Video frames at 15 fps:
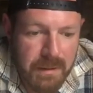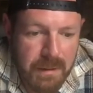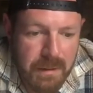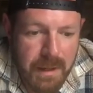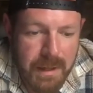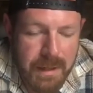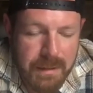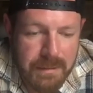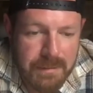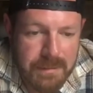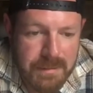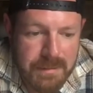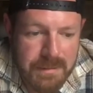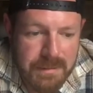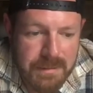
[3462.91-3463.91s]

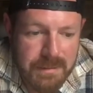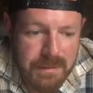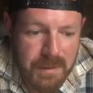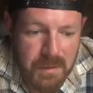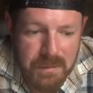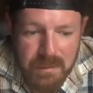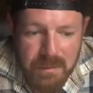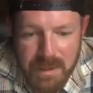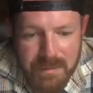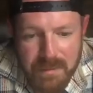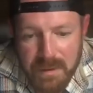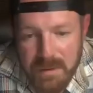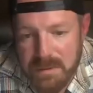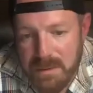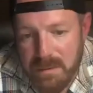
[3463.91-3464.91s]
And, you know, then we have
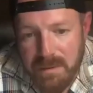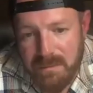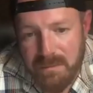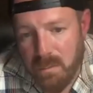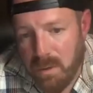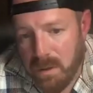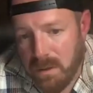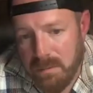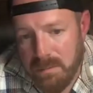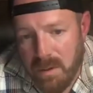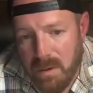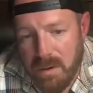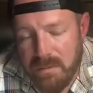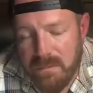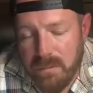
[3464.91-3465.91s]
others that we have to work a little bit
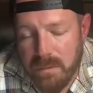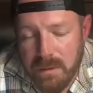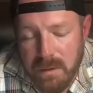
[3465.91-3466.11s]
harder for